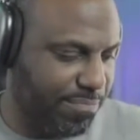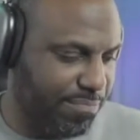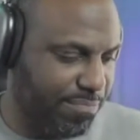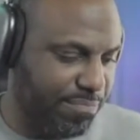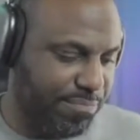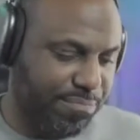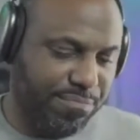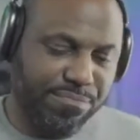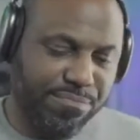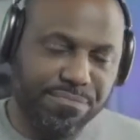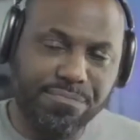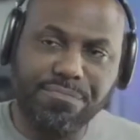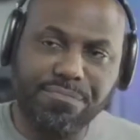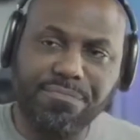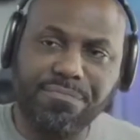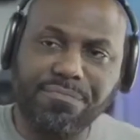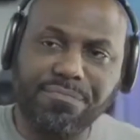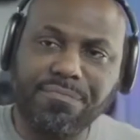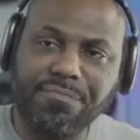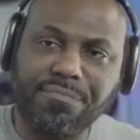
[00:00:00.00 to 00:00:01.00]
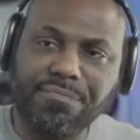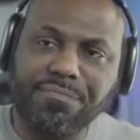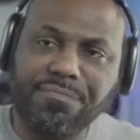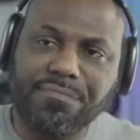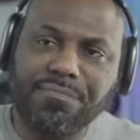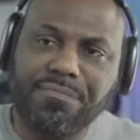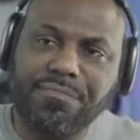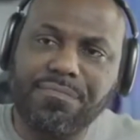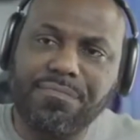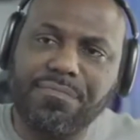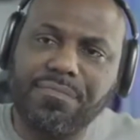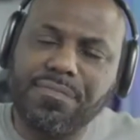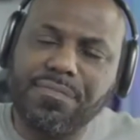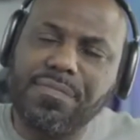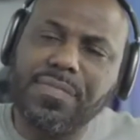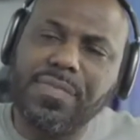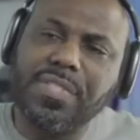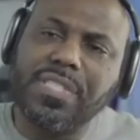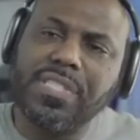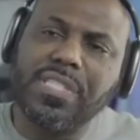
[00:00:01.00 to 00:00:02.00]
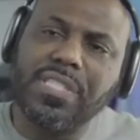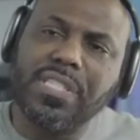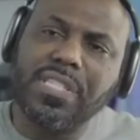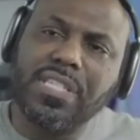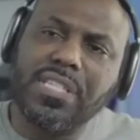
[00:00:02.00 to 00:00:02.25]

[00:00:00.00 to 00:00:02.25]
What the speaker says: Nothing is said.